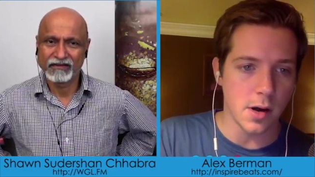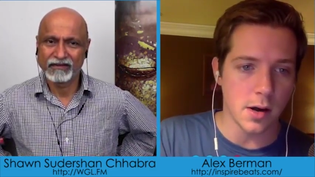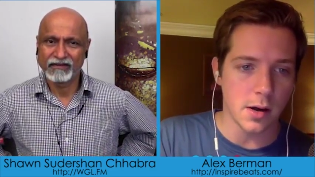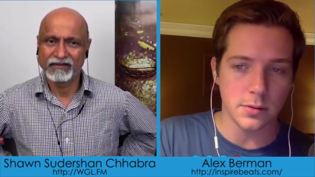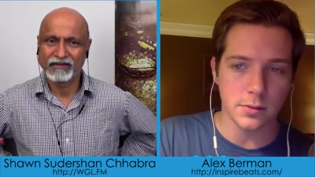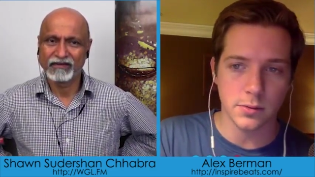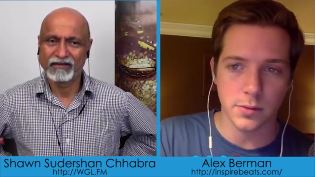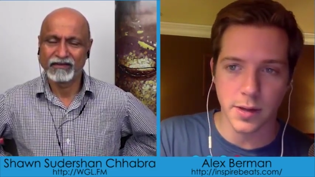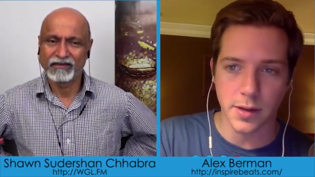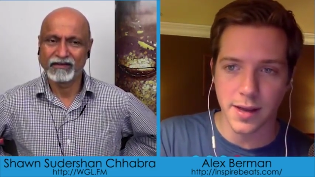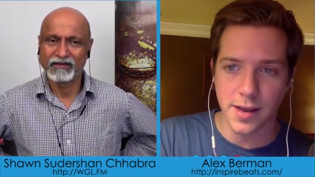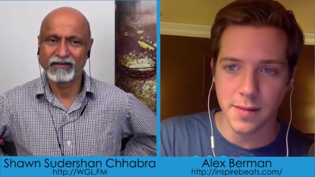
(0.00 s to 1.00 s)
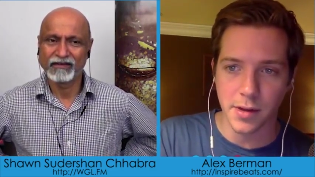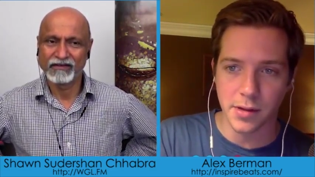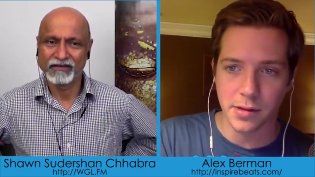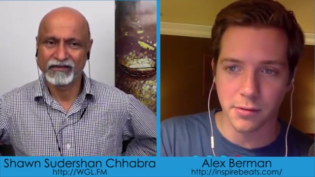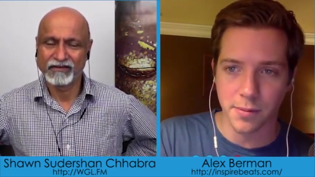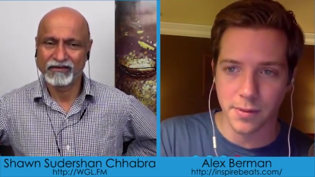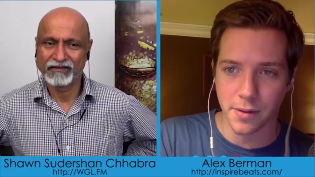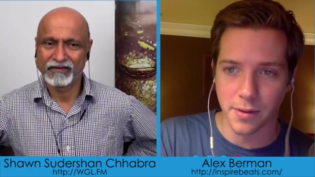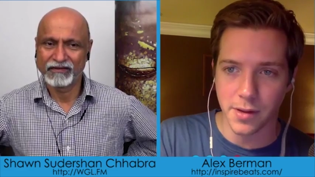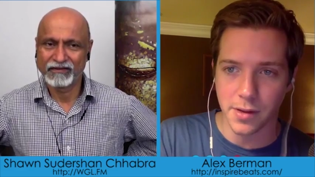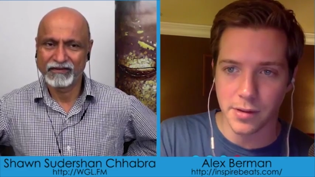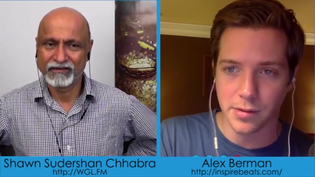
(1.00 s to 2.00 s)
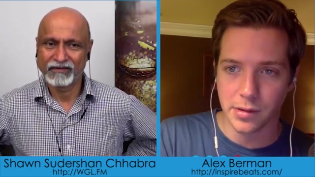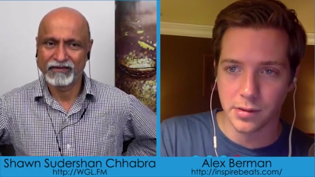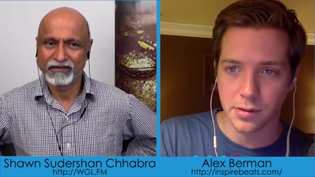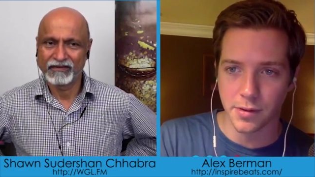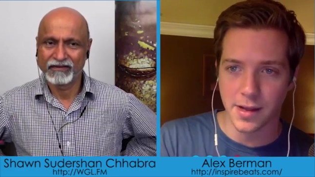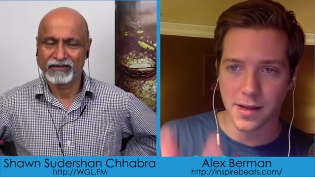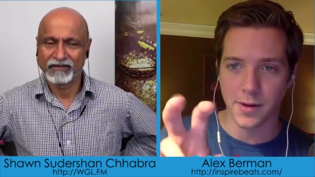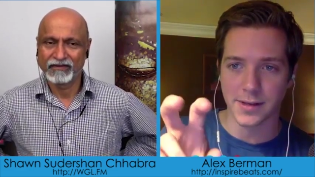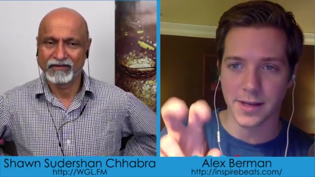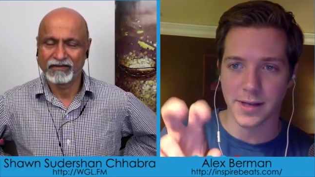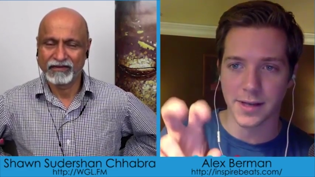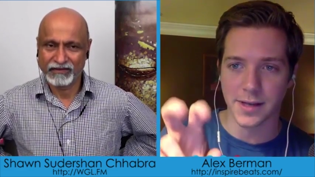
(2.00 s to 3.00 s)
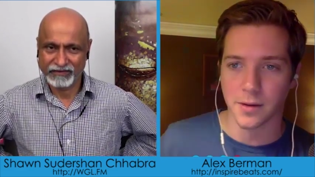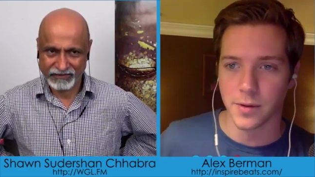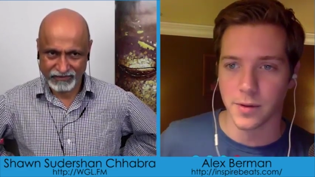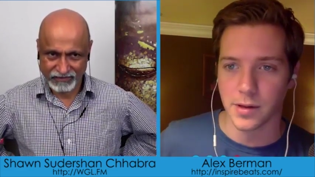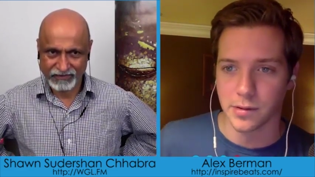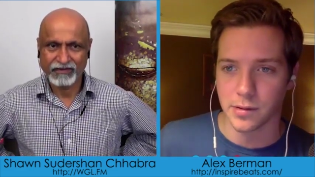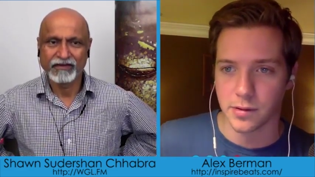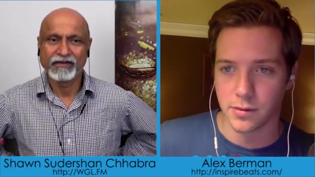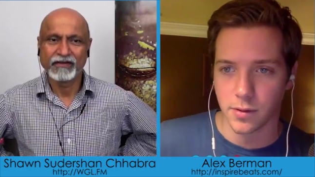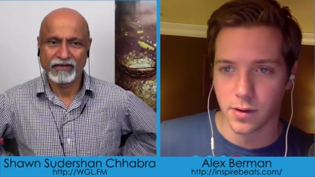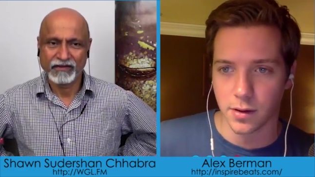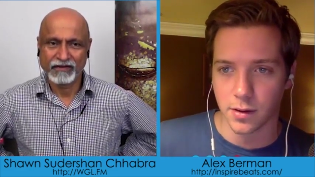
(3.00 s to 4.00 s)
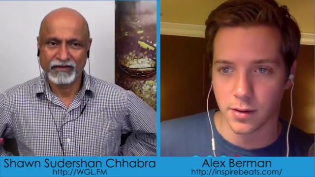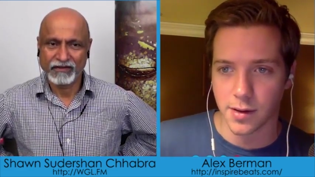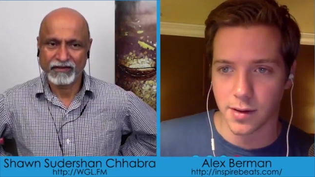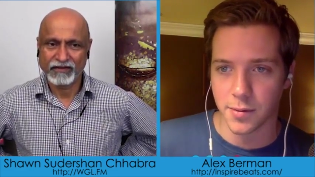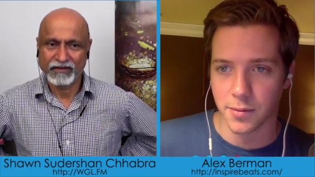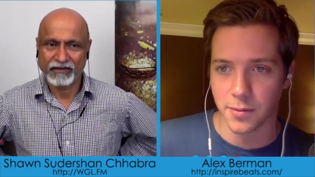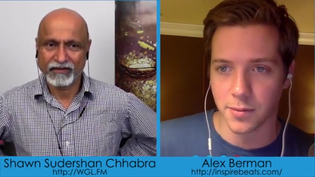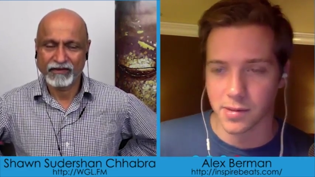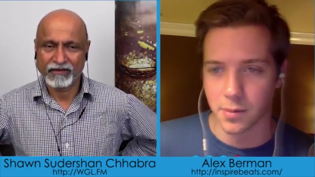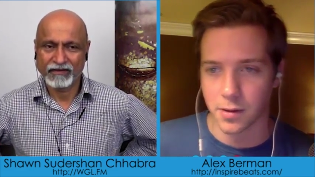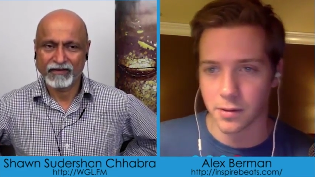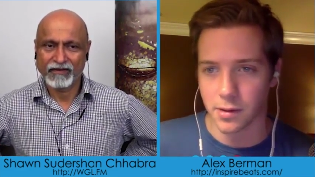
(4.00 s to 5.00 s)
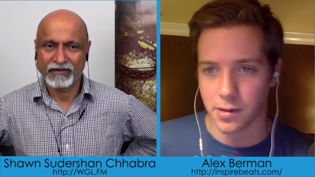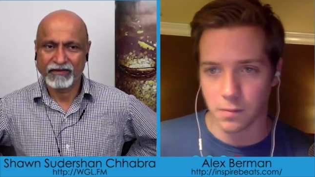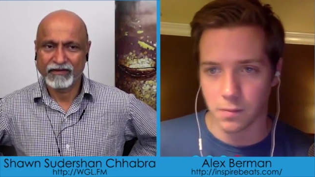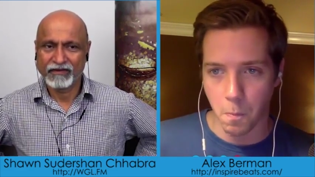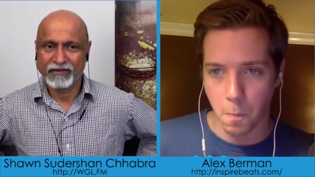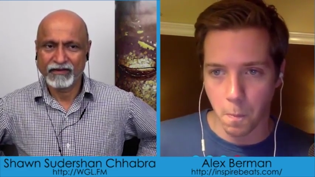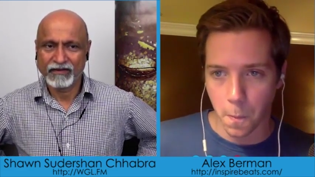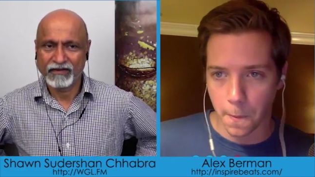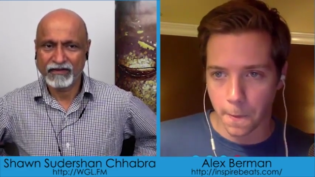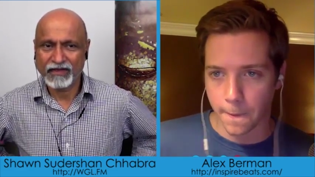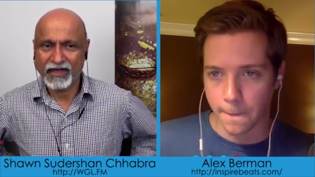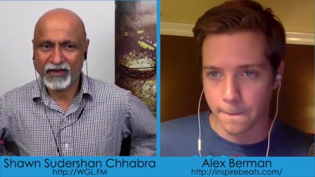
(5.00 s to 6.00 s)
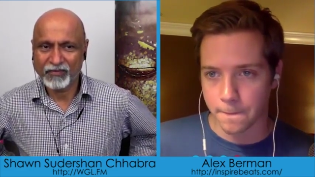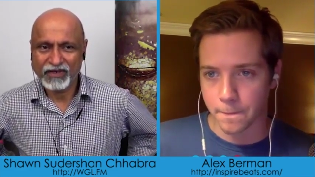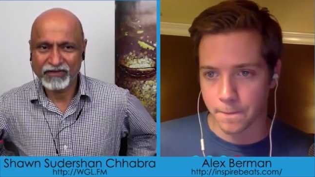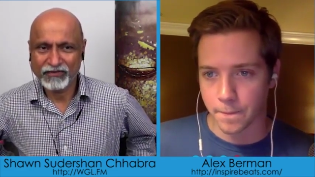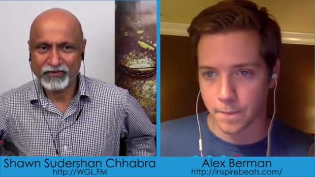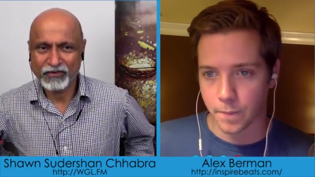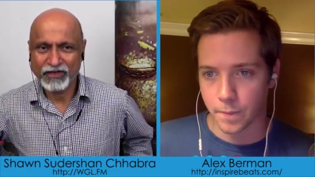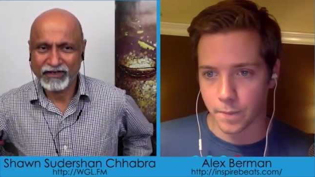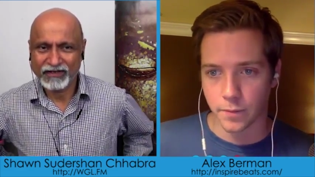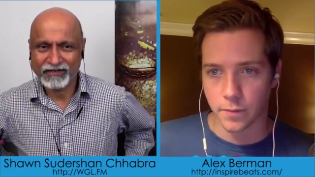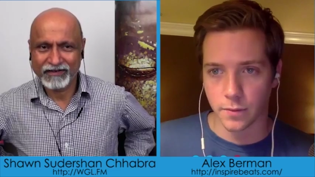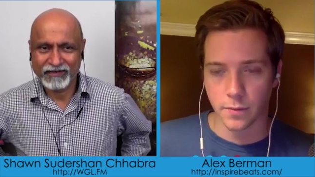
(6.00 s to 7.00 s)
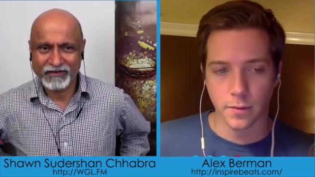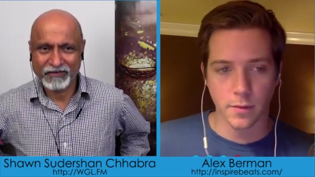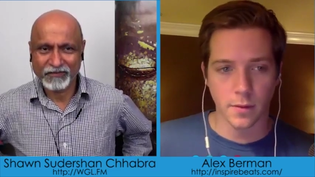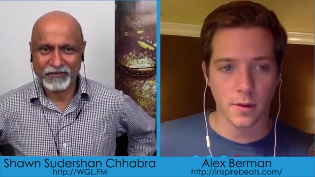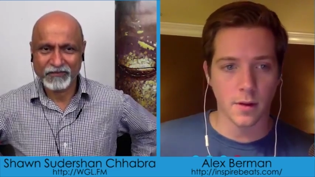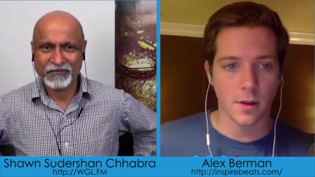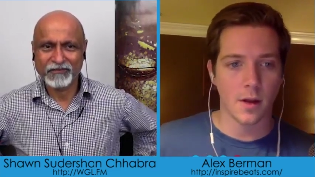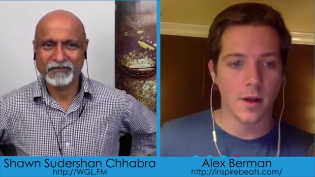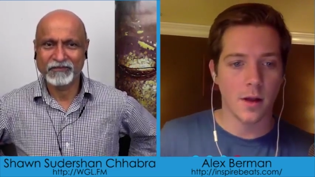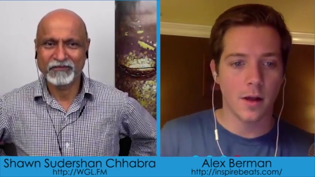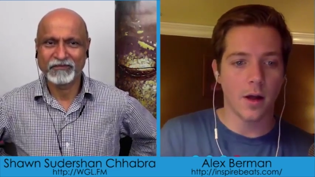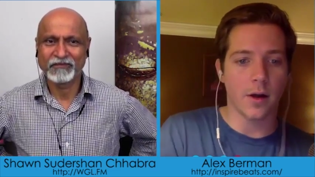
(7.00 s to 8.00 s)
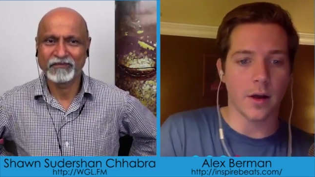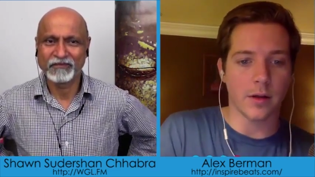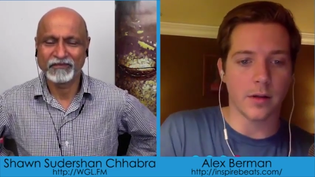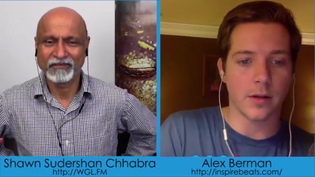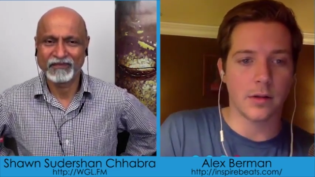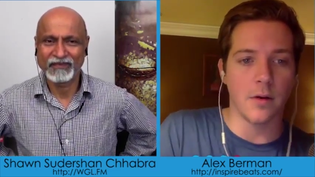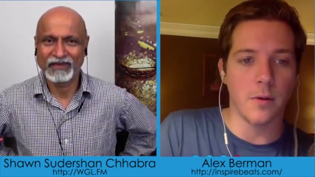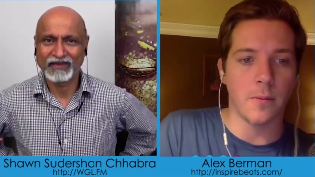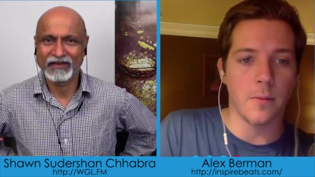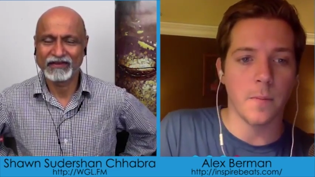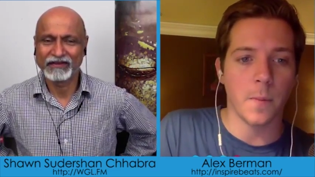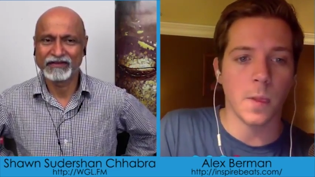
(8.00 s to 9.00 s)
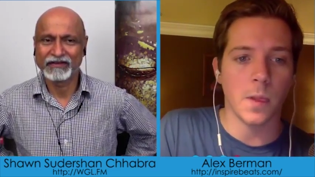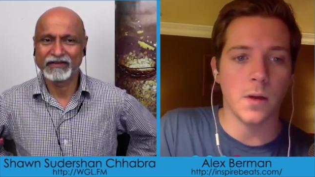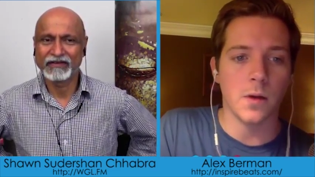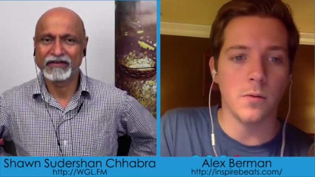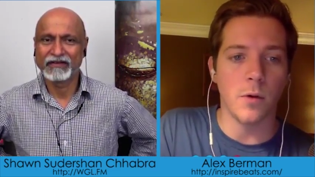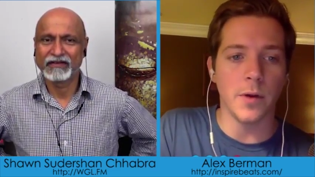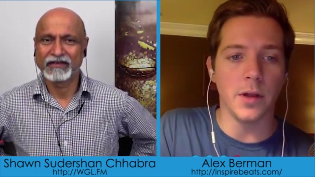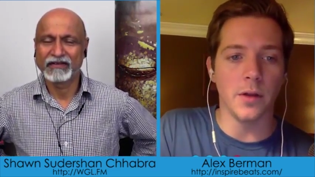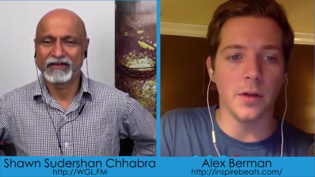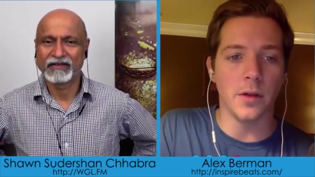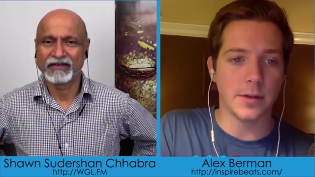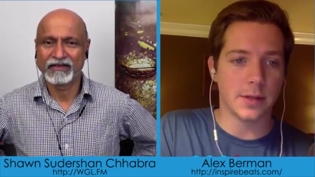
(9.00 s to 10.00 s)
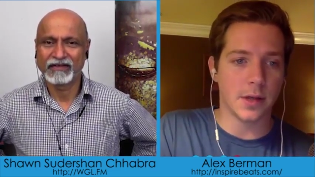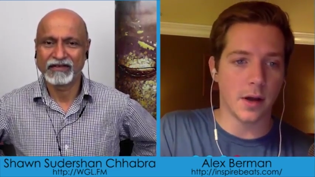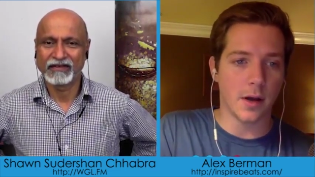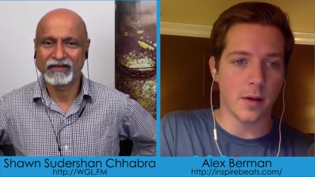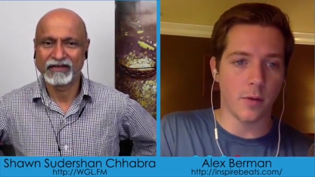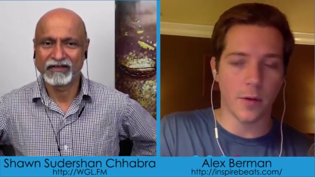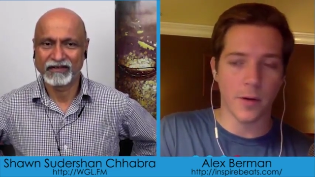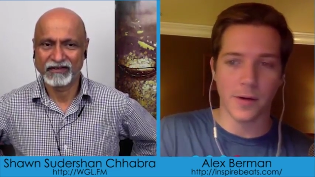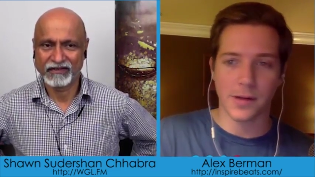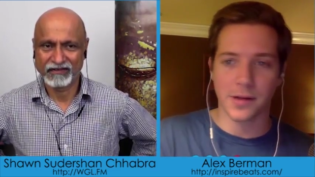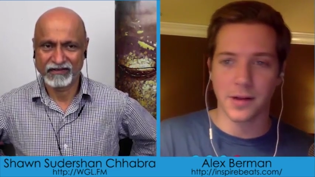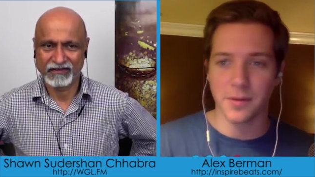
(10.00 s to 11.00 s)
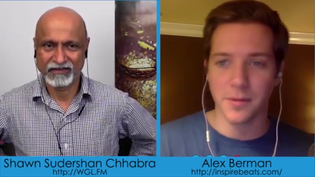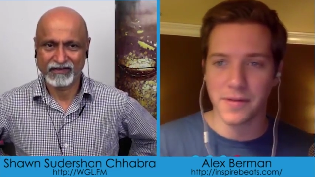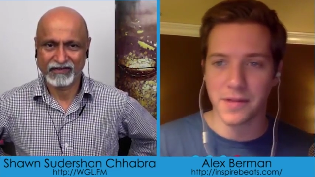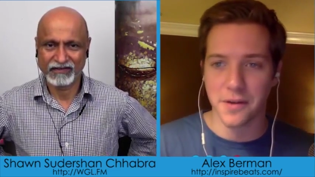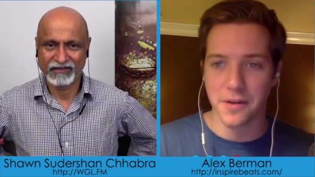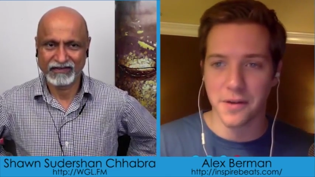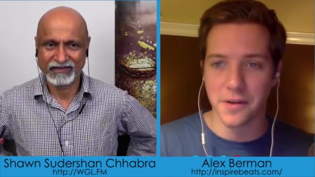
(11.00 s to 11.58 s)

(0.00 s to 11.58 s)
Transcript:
Speaker 1: uh, like the email script that we use or the email template that we use to uh, get people to respond to us
Speaker 2: yeah please go ahead
Speaker 1: okay so what we learned um, while we were sending, we sent over a